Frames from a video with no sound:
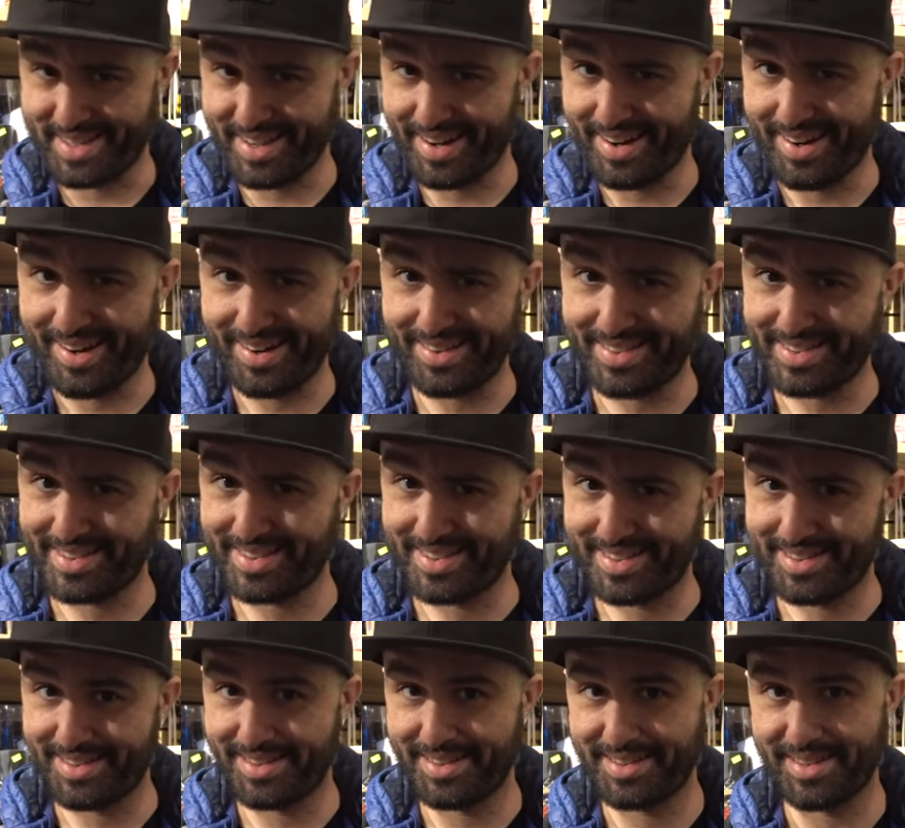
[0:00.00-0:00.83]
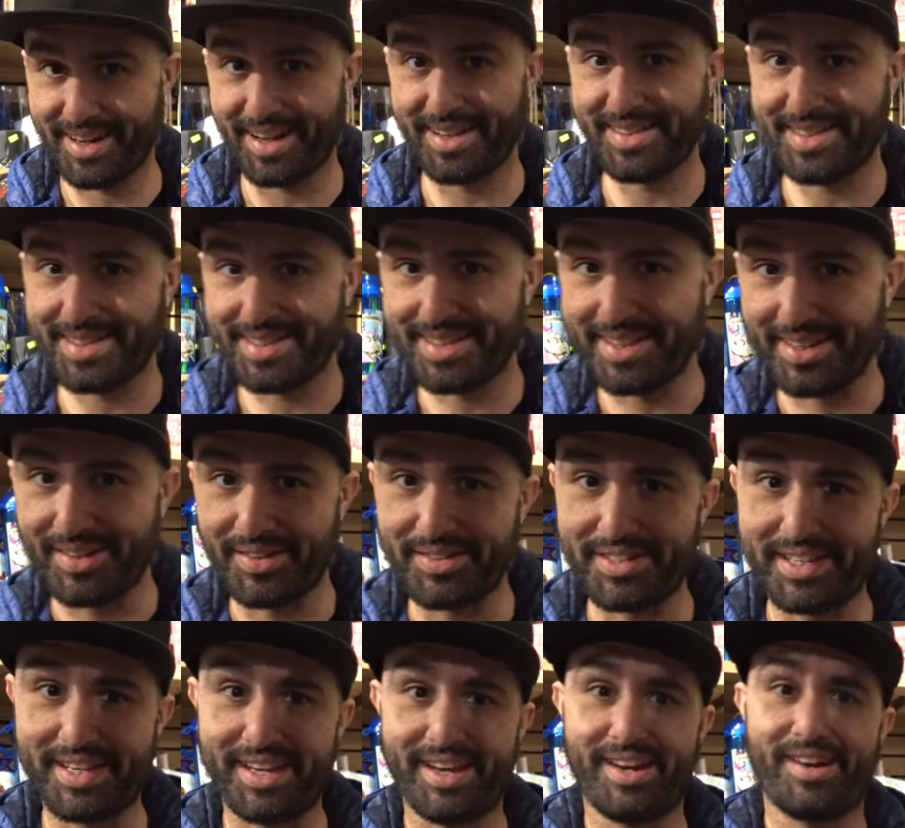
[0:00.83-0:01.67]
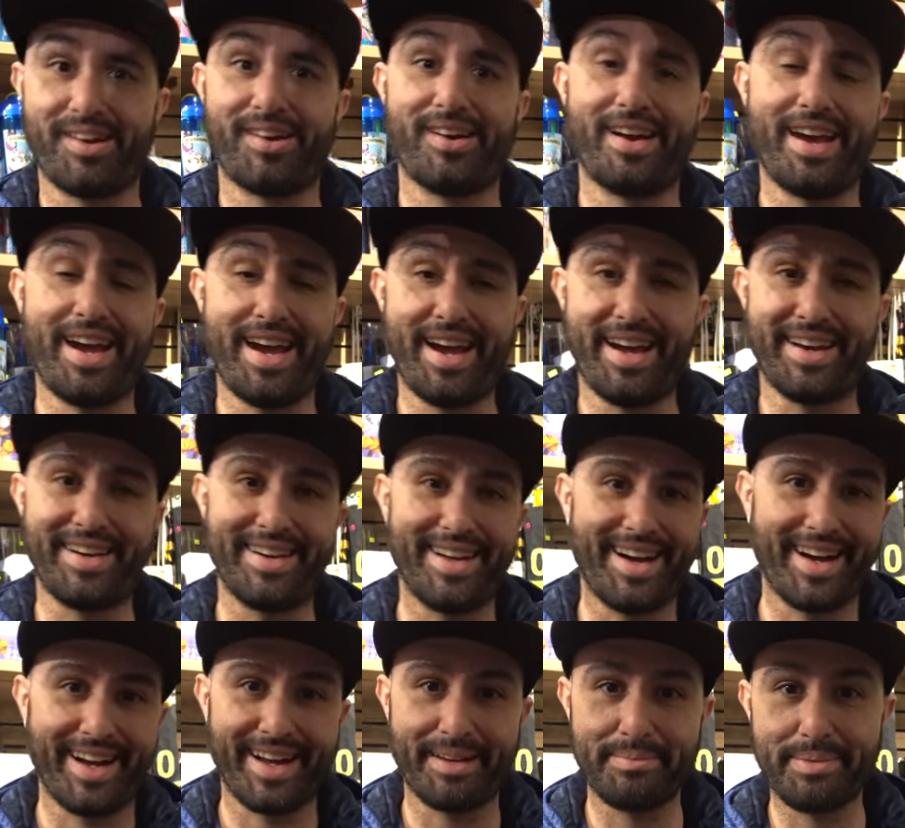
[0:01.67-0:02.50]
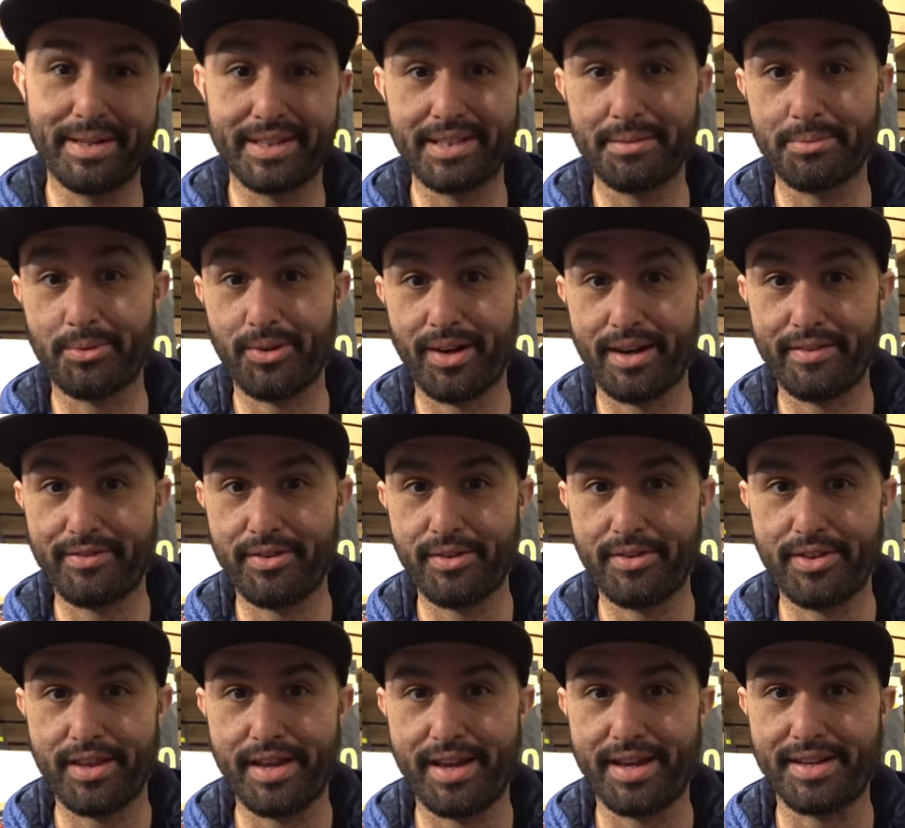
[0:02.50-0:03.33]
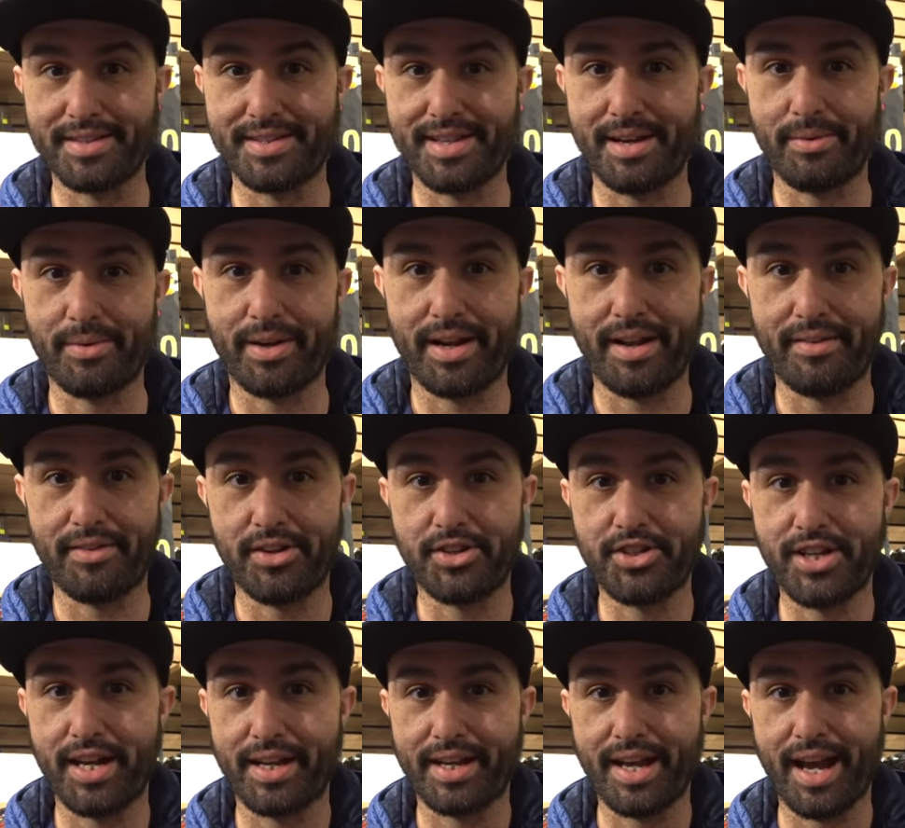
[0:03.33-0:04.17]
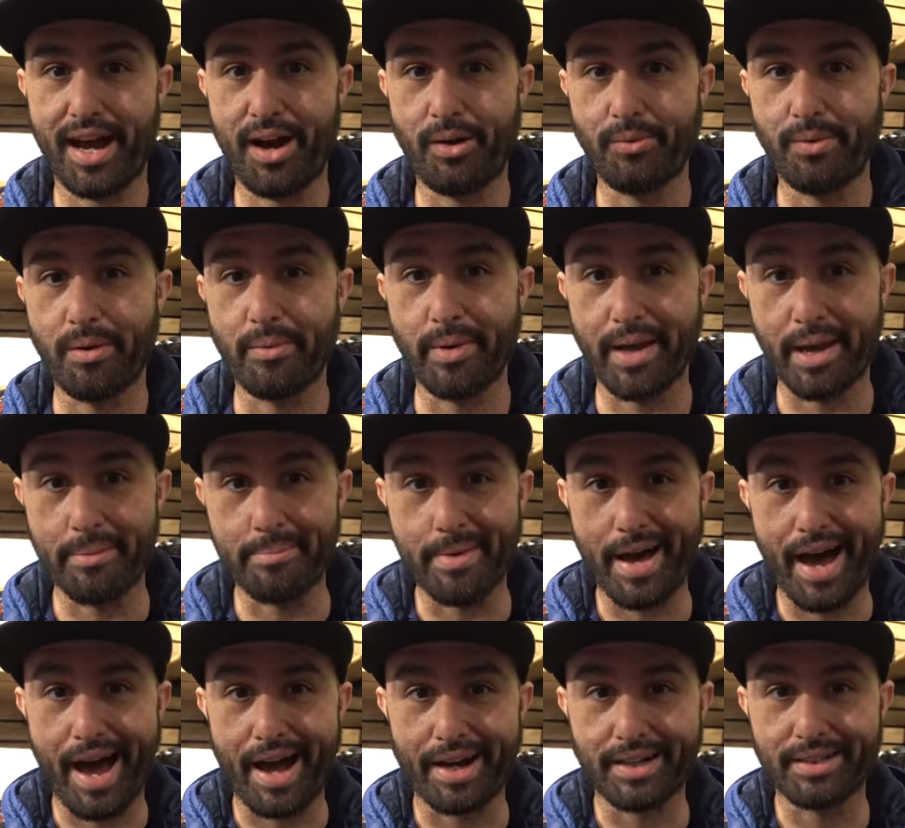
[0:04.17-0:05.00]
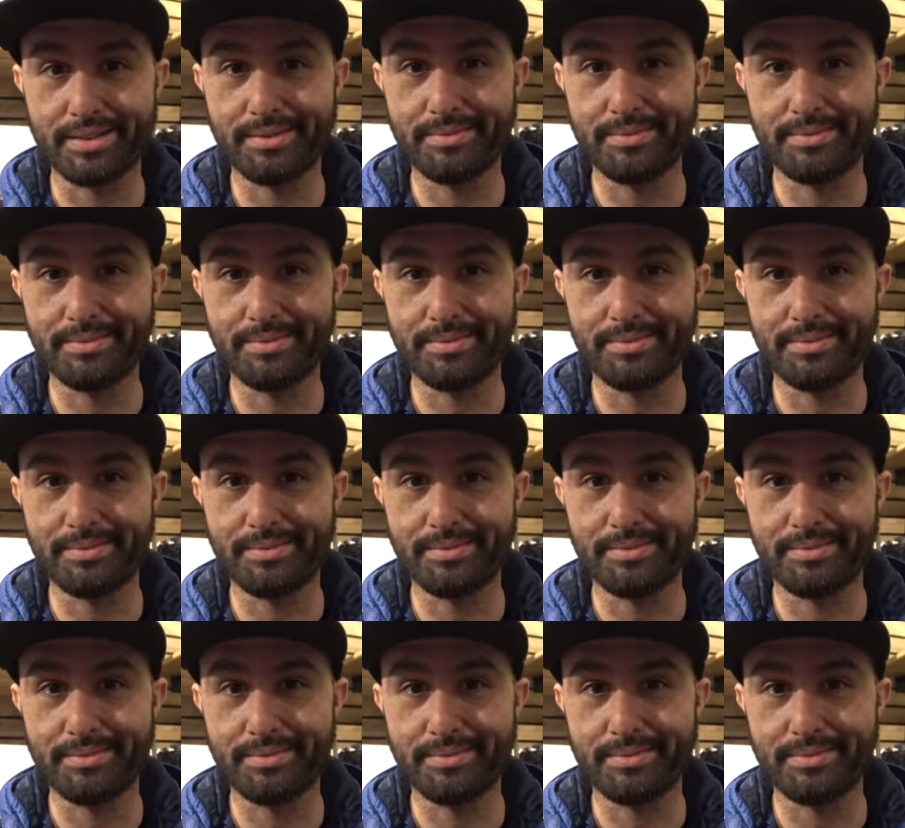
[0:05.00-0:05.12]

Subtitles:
There are tons of deals here, and I picked up quite a few things that we're gonna have to check out when we get back.